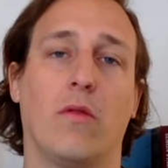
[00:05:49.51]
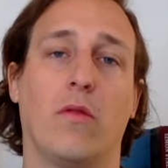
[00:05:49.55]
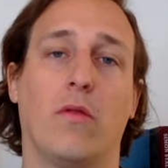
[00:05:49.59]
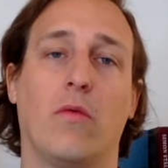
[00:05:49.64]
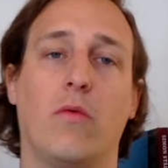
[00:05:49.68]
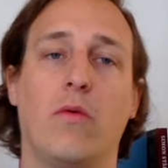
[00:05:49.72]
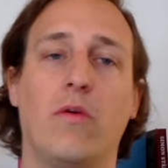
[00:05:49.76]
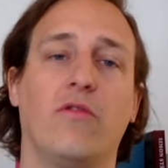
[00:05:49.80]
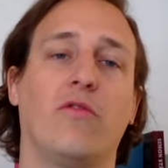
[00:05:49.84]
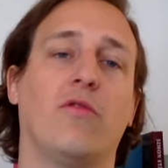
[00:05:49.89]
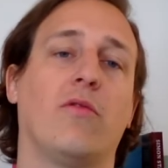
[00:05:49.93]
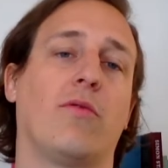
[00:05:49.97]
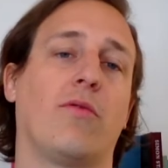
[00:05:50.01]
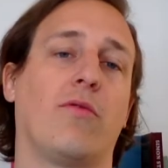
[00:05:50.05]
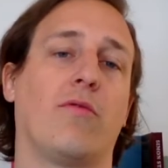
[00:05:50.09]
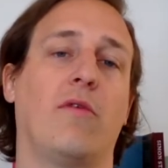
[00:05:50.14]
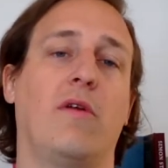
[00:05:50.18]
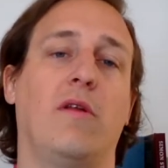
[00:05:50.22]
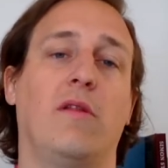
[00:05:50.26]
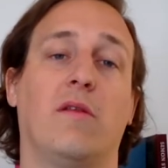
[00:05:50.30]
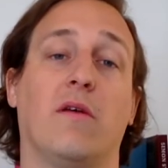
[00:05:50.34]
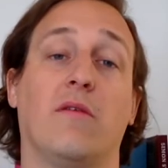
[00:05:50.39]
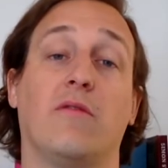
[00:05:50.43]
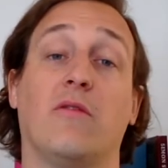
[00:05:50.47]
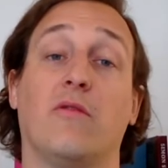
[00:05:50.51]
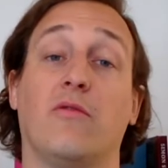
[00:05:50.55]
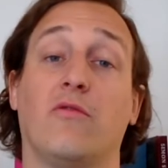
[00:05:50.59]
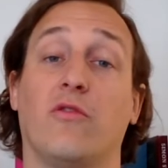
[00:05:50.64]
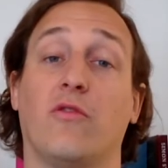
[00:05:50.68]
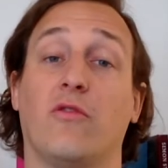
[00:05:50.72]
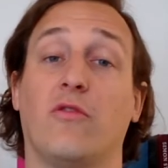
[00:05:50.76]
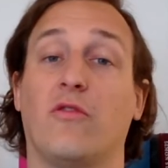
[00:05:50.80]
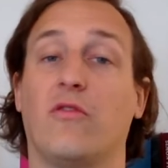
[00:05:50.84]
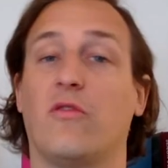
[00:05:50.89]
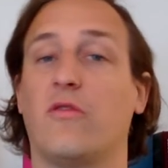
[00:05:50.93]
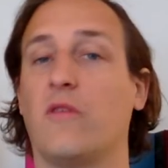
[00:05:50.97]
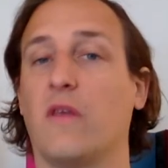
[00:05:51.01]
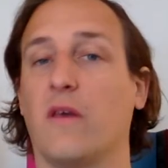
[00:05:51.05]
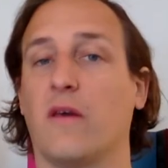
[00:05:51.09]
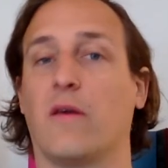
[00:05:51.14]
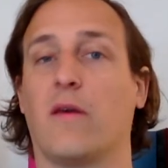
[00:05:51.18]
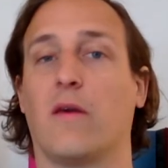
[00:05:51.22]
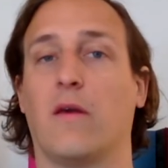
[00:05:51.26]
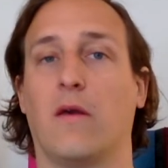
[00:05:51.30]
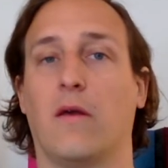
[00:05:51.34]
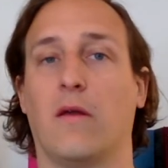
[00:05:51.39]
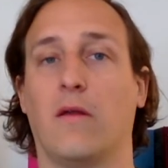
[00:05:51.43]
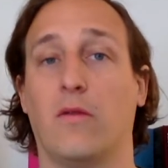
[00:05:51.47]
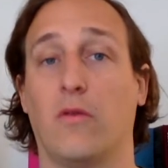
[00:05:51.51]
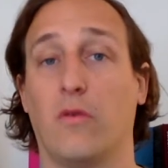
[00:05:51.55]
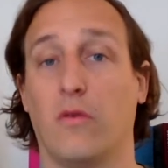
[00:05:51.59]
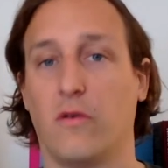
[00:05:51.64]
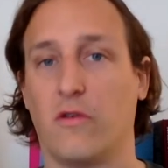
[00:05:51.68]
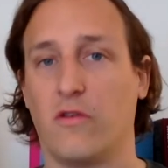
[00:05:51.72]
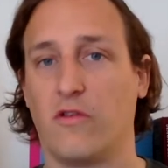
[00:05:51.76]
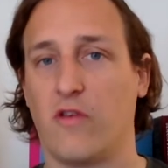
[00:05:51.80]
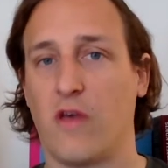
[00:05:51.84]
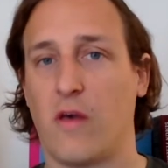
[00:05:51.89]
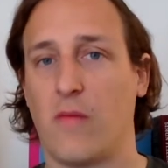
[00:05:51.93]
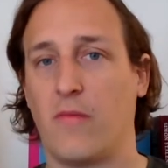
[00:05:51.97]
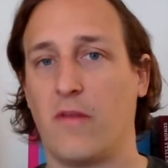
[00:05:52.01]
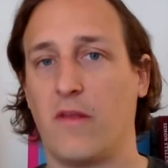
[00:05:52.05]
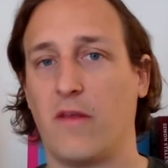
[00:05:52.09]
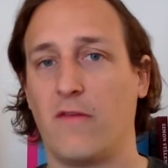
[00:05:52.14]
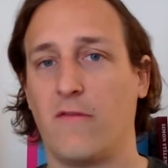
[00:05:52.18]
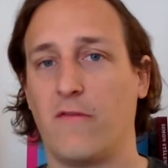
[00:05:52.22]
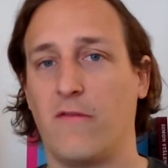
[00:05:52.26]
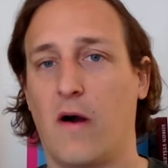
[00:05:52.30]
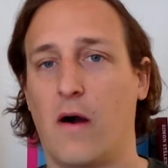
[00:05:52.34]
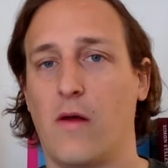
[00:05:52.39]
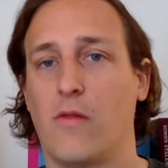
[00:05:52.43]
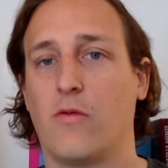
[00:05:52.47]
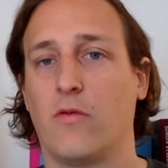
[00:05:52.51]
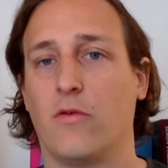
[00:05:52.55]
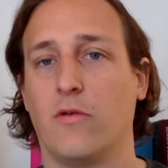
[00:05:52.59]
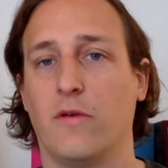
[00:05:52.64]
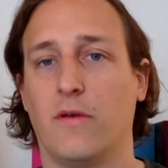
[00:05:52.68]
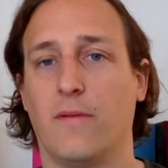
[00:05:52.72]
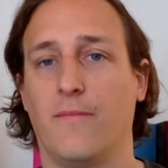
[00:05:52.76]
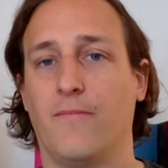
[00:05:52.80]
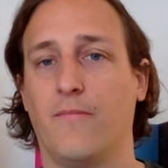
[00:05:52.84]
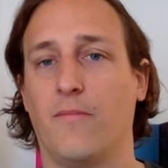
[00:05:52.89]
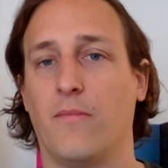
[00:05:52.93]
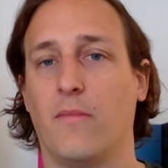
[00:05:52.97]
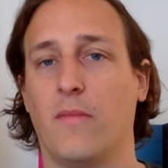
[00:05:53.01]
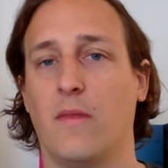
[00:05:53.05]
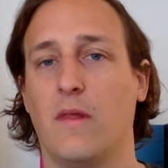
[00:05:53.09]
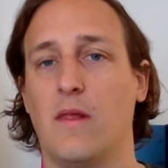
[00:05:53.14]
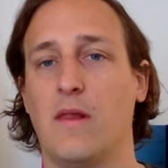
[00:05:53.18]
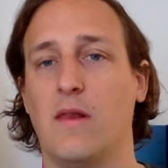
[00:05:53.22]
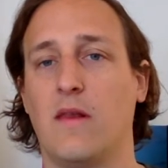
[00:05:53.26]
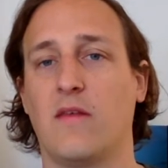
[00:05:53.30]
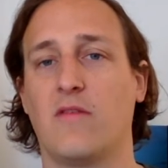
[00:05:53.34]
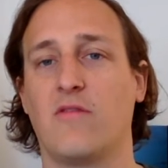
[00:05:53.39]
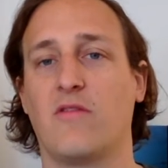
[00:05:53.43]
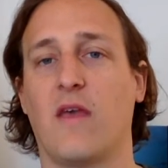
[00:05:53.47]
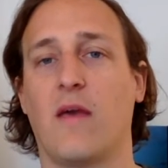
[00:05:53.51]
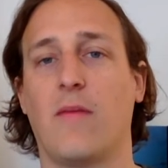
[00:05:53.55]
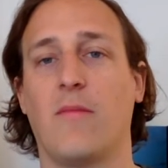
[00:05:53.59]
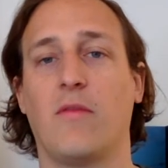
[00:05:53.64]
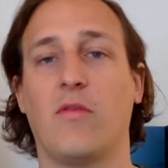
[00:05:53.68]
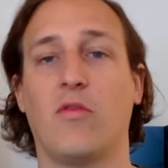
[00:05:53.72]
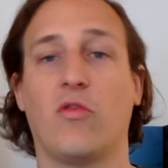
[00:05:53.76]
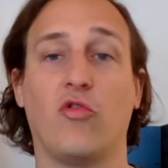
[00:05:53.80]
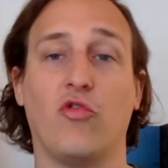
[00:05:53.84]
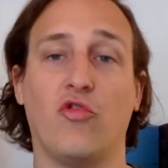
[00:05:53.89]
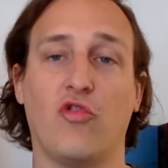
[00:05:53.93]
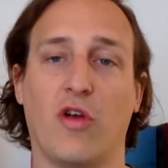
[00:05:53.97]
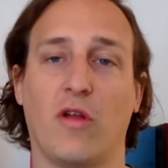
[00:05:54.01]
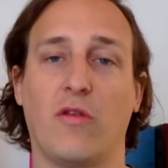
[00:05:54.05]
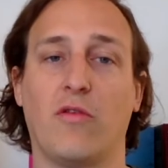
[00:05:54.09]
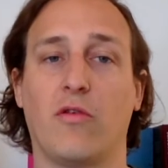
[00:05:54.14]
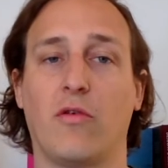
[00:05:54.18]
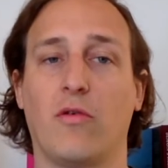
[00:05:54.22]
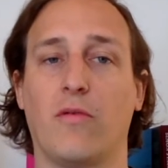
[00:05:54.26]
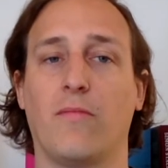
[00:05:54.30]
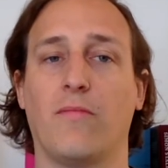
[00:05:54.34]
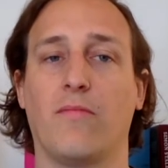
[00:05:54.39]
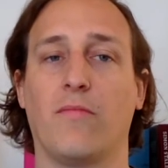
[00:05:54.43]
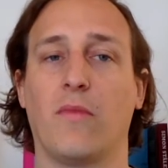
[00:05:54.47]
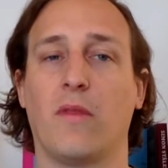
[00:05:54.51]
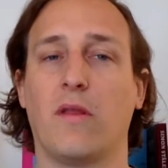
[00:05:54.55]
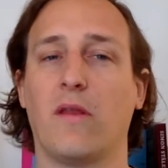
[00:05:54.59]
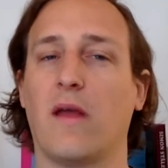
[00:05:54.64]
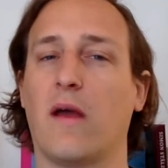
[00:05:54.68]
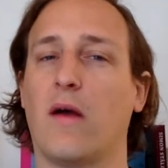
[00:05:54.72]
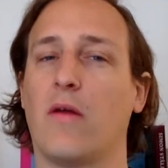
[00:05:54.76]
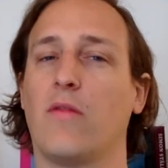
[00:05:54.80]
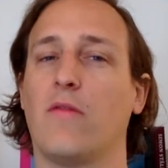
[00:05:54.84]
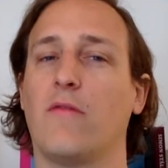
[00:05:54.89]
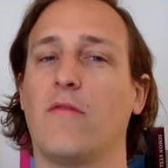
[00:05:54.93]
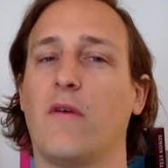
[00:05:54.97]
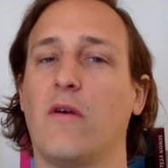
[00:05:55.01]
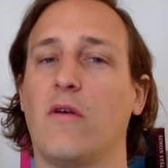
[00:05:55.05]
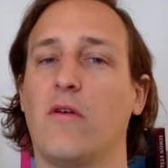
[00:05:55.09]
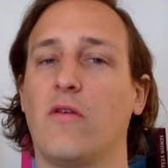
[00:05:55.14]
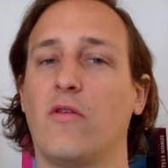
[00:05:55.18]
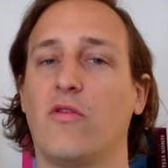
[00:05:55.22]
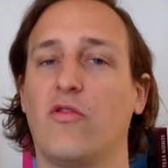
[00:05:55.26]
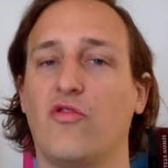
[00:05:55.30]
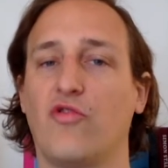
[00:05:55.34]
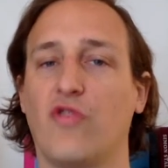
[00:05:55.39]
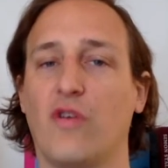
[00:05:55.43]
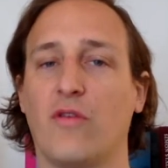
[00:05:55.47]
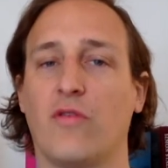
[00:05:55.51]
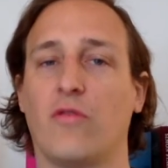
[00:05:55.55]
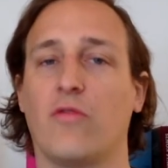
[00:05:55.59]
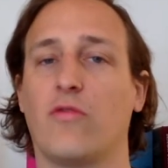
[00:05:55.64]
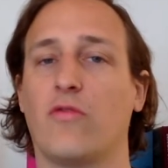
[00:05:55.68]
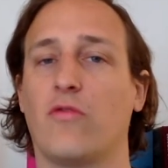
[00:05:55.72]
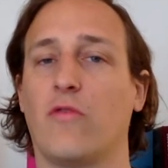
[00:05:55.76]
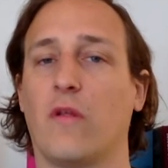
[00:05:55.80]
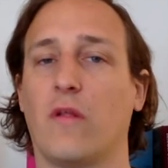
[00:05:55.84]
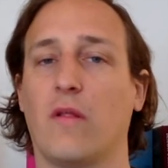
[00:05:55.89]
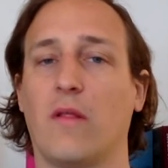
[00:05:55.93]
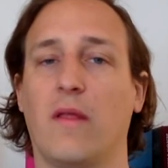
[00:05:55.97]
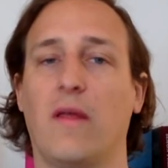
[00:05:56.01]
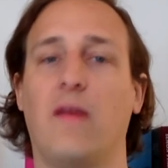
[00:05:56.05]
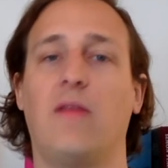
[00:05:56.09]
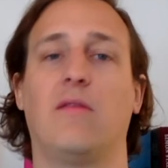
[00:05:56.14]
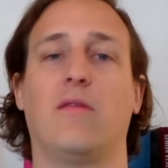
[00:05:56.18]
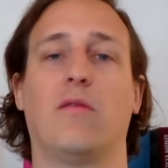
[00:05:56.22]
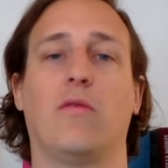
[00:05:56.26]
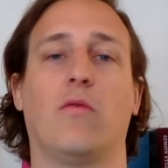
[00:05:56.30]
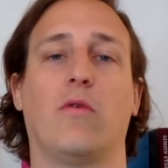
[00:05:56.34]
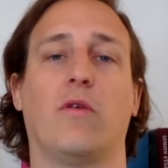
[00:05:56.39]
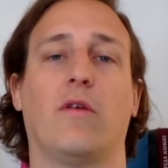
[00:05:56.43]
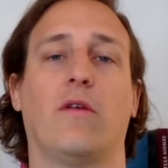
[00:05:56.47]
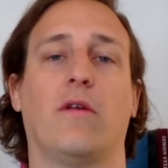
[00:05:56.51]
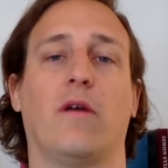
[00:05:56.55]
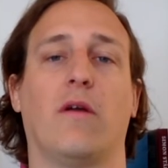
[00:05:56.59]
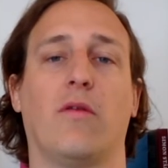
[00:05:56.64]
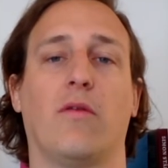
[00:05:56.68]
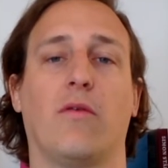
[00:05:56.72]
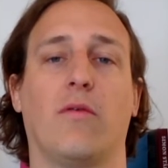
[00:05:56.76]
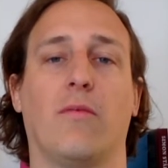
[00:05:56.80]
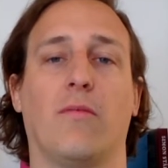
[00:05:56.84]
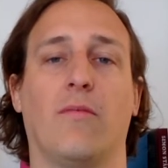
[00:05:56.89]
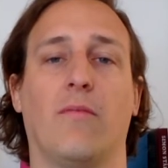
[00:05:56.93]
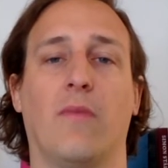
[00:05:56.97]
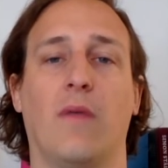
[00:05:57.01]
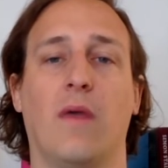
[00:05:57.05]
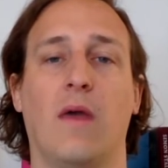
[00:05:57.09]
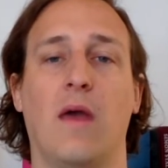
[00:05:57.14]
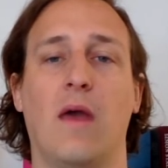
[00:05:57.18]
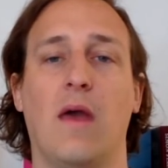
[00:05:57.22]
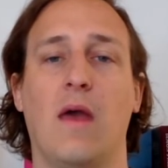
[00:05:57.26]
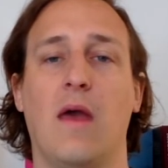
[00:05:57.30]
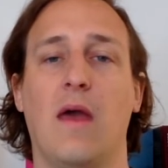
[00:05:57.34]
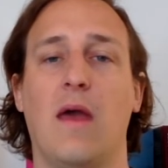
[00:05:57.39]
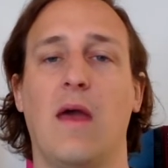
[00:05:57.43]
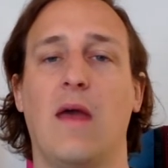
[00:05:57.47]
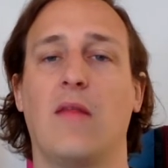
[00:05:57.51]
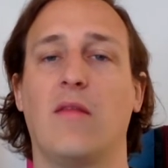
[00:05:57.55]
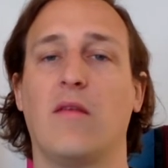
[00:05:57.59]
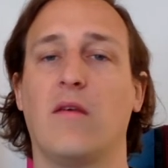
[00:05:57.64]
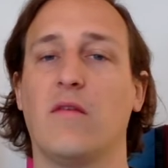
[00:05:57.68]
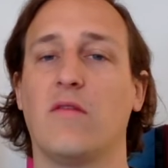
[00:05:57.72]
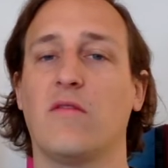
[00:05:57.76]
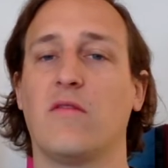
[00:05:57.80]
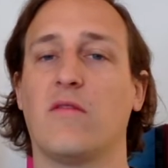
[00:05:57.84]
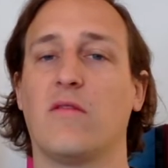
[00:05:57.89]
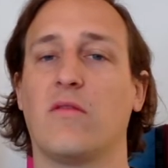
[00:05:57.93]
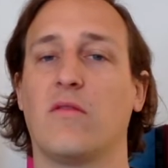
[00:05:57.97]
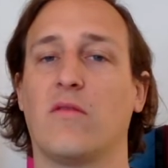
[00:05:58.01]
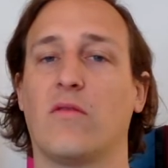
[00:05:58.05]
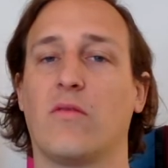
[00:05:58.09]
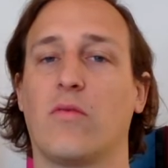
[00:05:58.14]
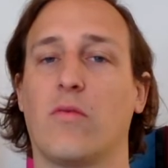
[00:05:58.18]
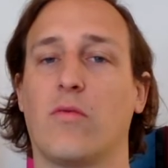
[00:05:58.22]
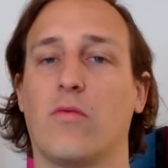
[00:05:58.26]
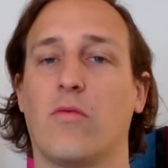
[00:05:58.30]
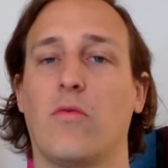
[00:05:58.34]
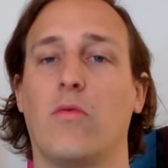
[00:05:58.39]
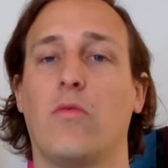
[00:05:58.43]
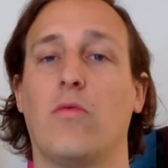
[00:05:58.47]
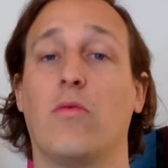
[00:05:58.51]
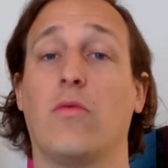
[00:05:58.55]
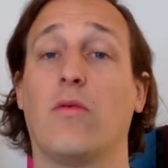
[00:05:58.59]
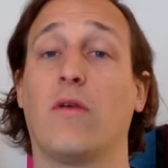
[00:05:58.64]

The Witcher 3 doesn't just stick to examining fatherhood. It examines gender and how the various genders relate to one another. It does this through